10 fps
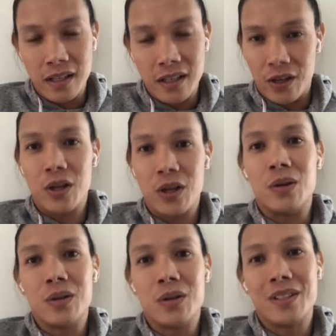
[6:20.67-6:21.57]
There you
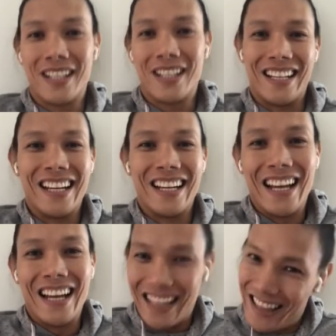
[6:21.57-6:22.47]
go.
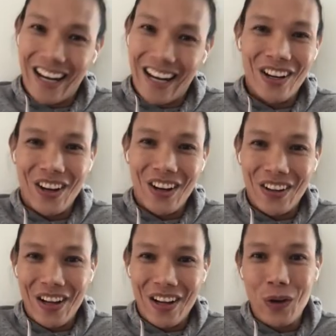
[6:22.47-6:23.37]
There you go.
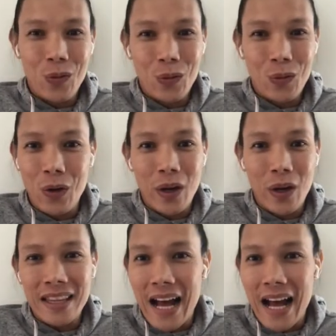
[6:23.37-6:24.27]
Yeah. We win
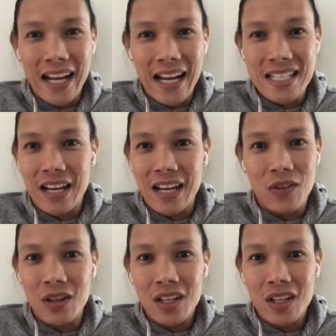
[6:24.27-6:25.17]
at the highest
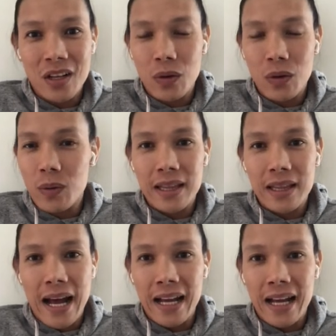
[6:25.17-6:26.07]
level. We win at
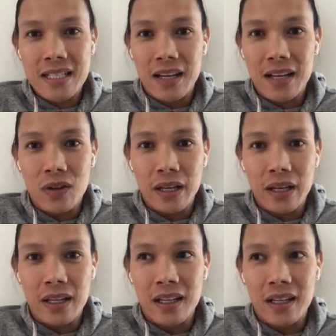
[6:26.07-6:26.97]
the highest level
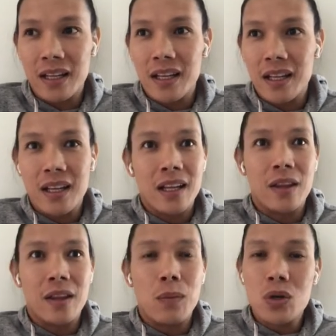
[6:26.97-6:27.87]
in
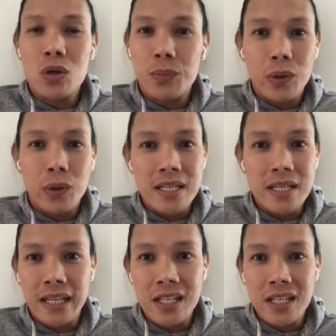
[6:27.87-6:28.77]
the most
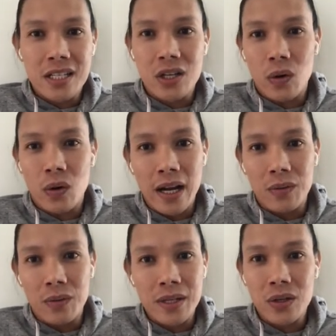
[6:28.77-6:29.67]
prestigious
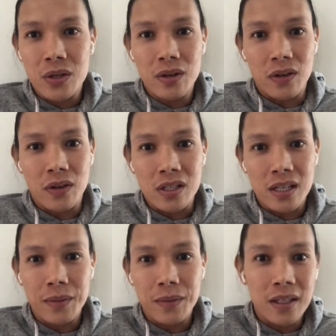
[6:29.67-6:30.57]
crown, Miss Universe.
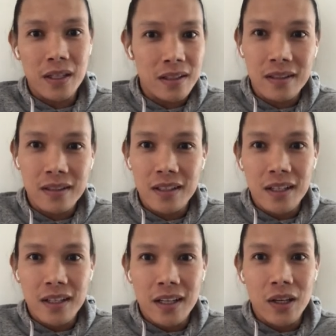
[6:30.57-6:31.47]
I mean,
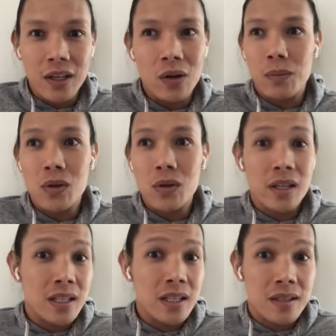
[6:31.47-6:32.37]
yo, most
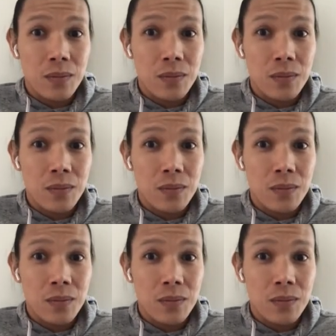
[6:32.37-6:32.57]
of these